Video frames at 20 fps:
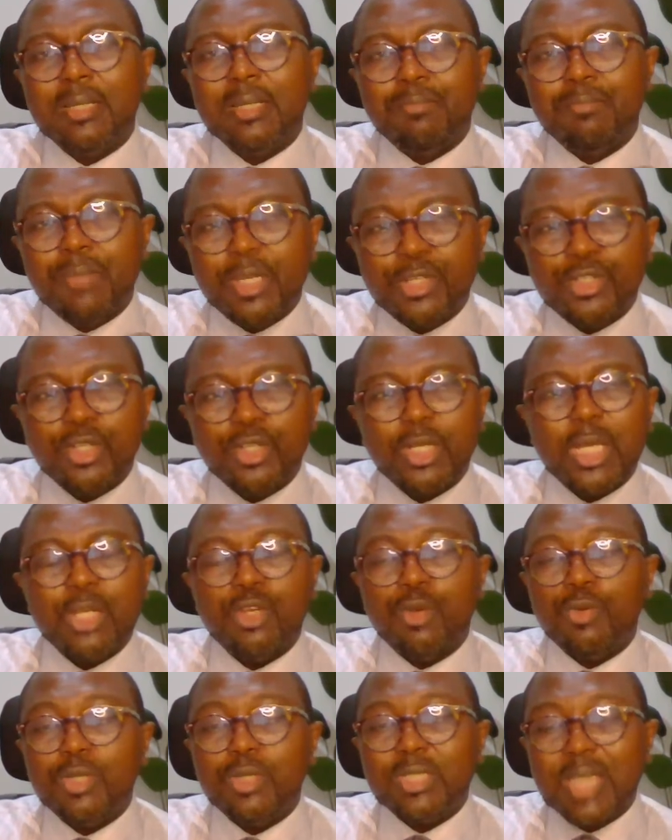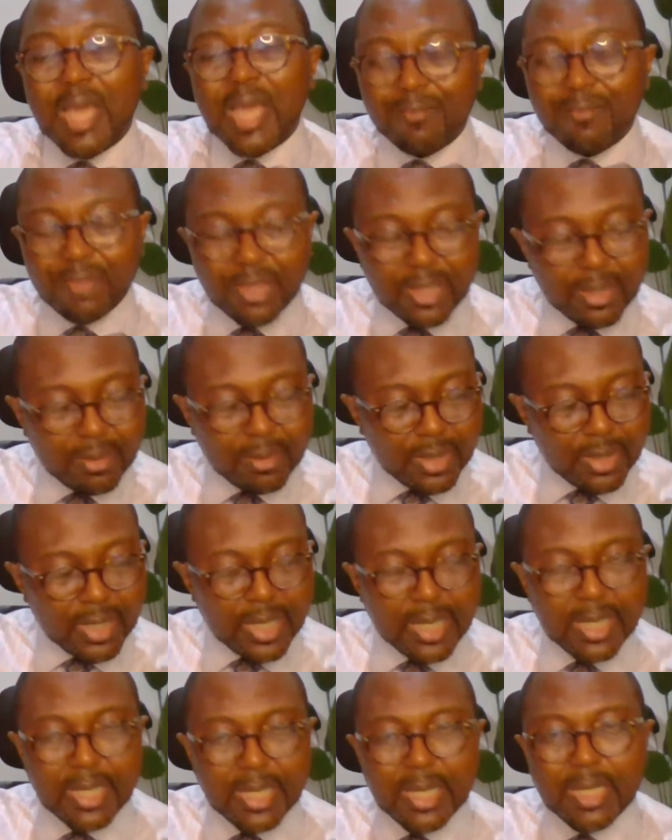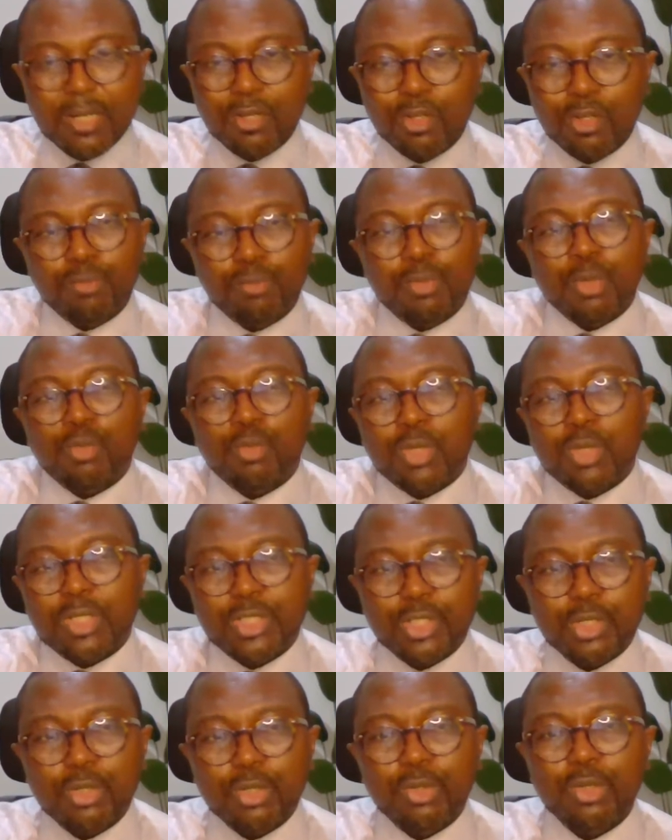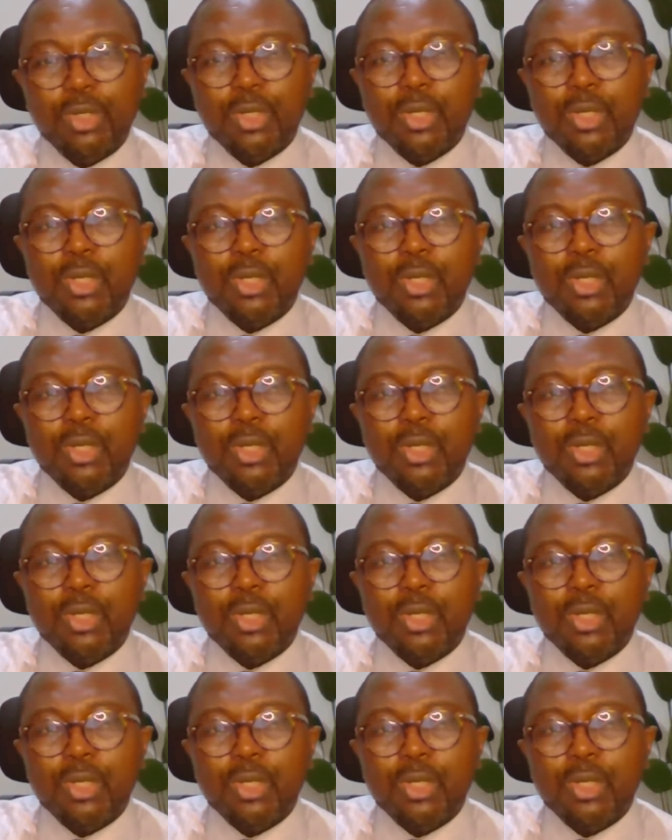Make sure that you always have a notebook with you